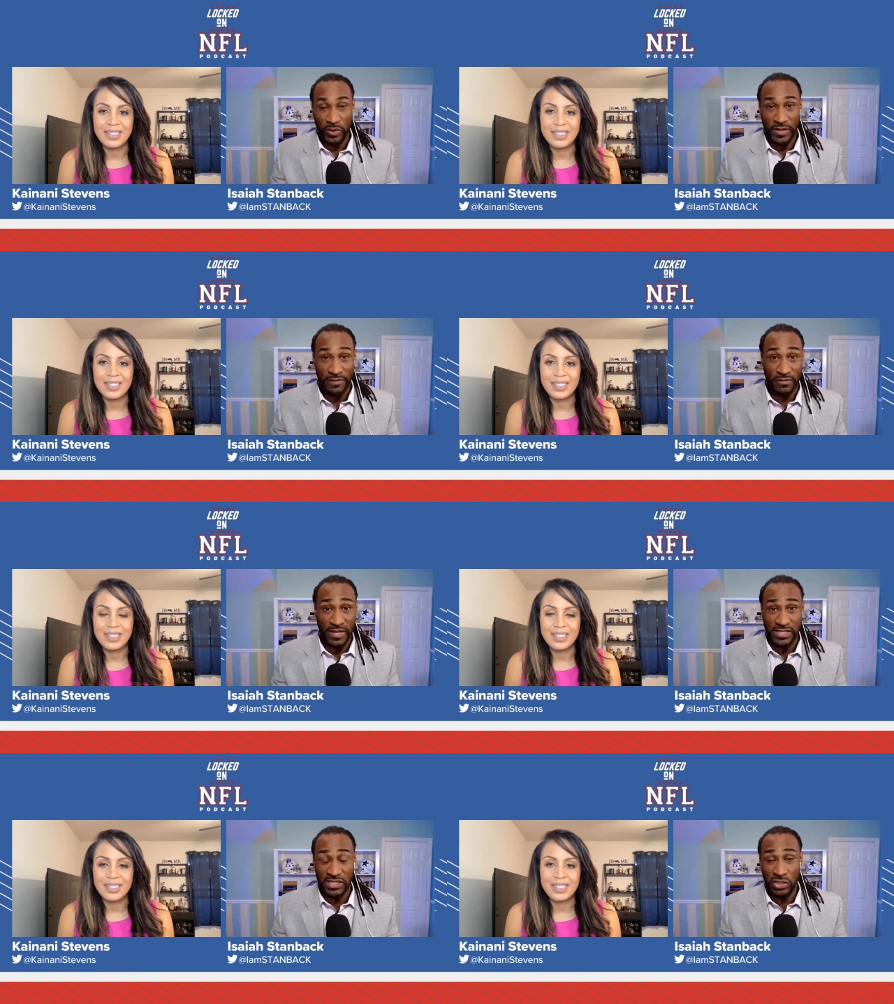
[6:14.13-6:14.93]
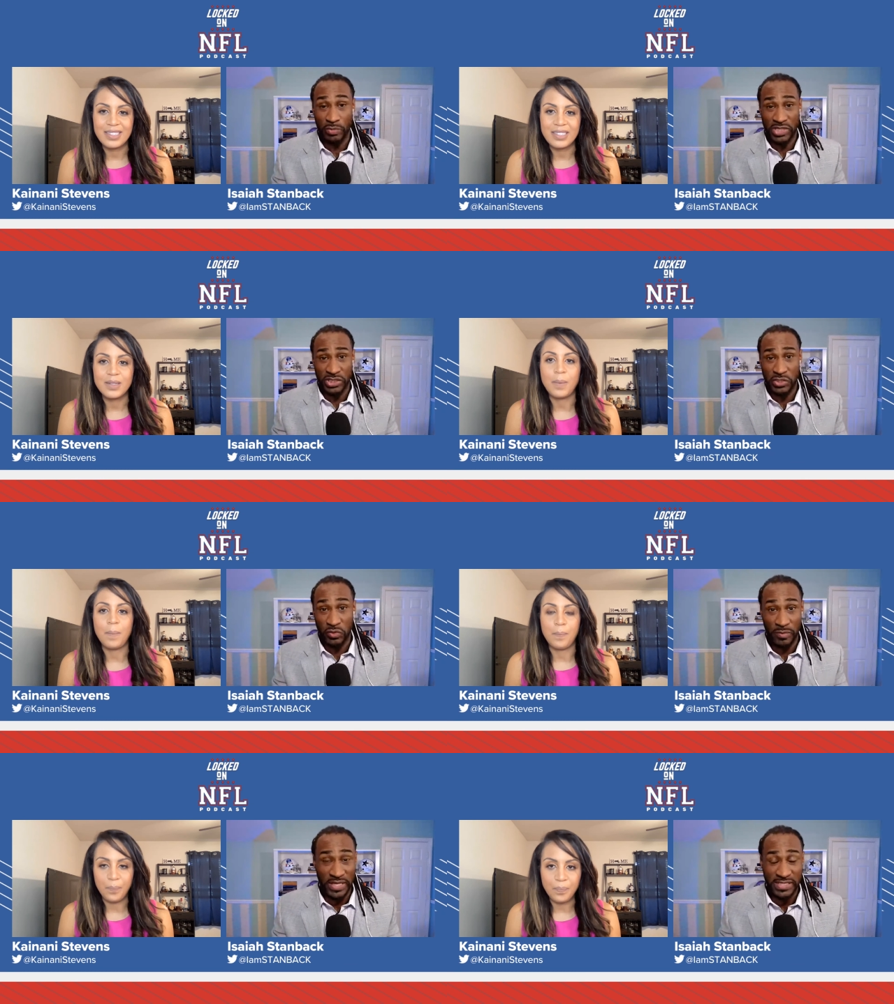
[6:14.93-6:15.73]
Speaker 1: They've invested so much into
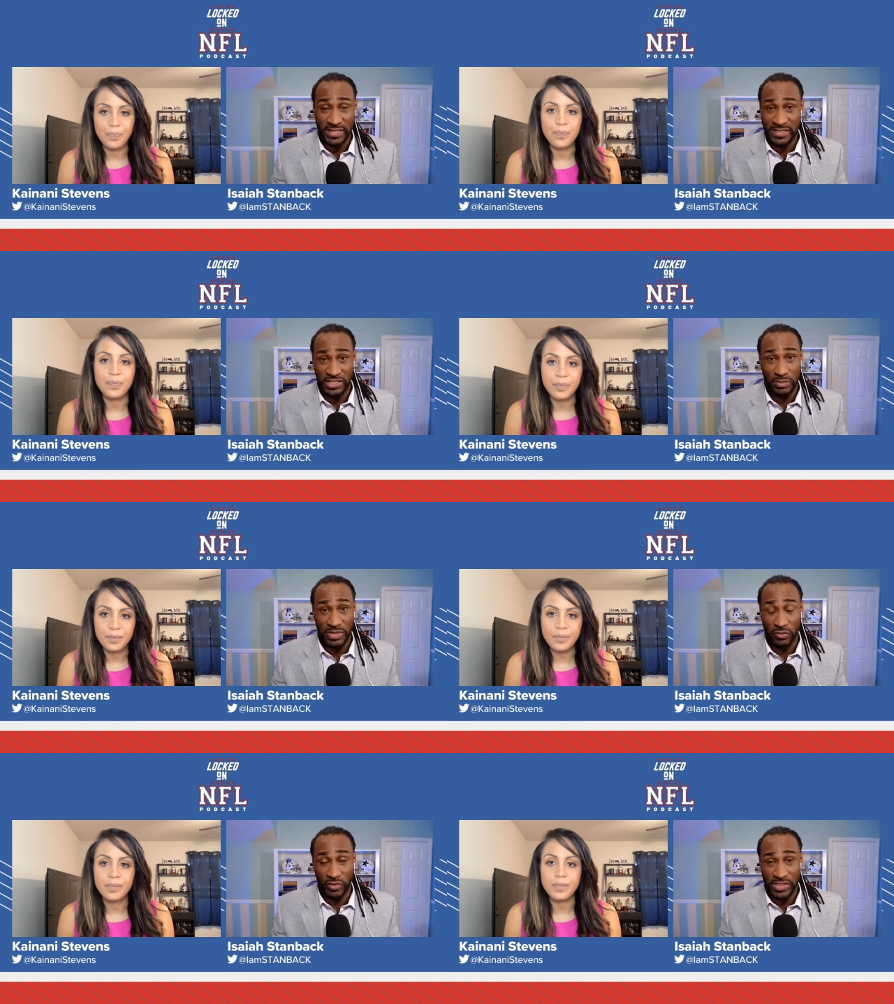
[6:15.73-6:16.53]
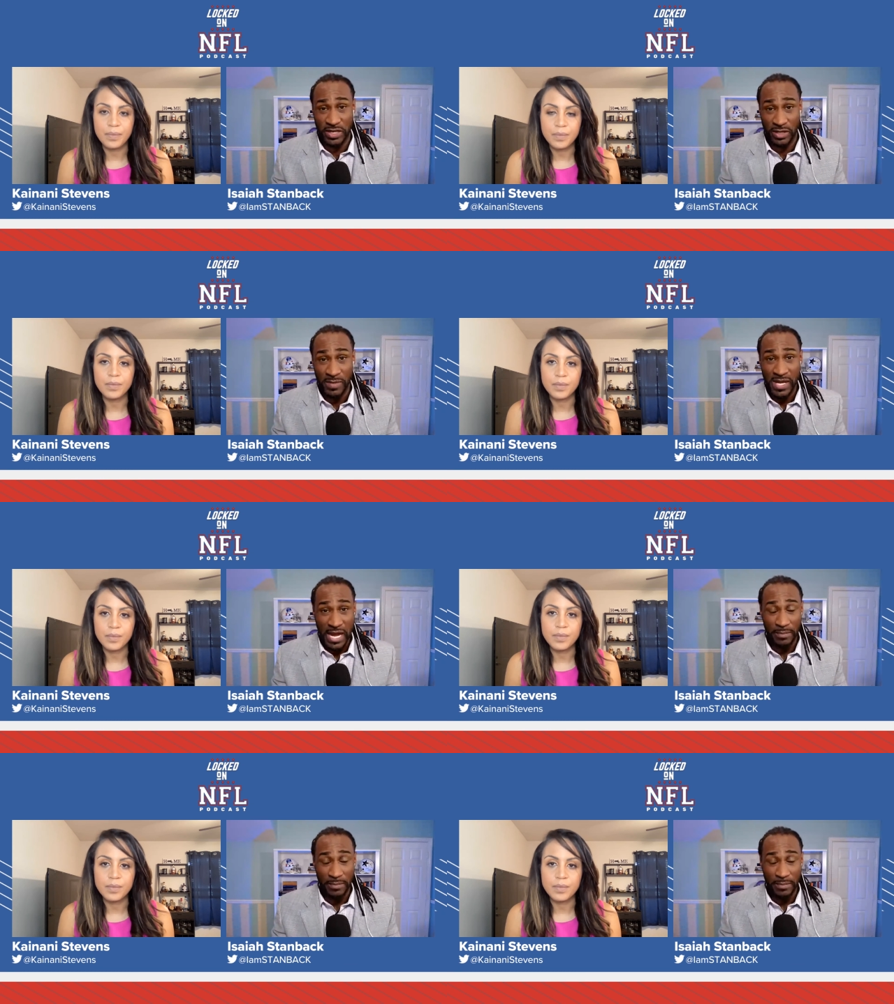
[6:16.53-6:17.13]
him. They took such a big risk on him.